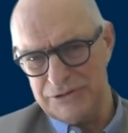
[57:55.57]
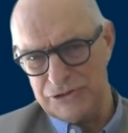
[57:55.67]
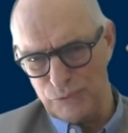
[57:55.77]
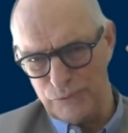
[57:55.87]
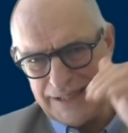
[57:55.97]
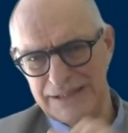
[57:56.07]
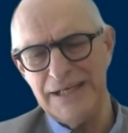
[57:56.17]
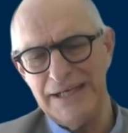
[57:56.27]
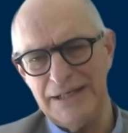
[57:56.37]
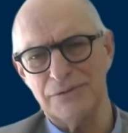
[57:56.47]

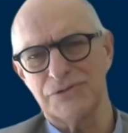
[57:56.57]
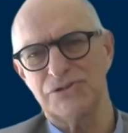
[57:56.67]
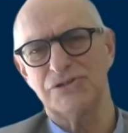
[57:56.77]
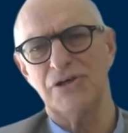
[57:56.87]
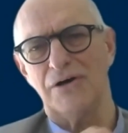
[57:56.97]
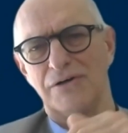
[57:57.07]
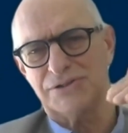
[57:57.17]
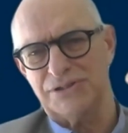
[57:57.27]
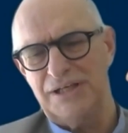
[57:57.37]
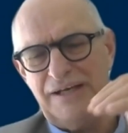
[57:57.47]
directly held
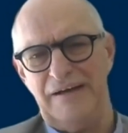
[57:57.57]
stocks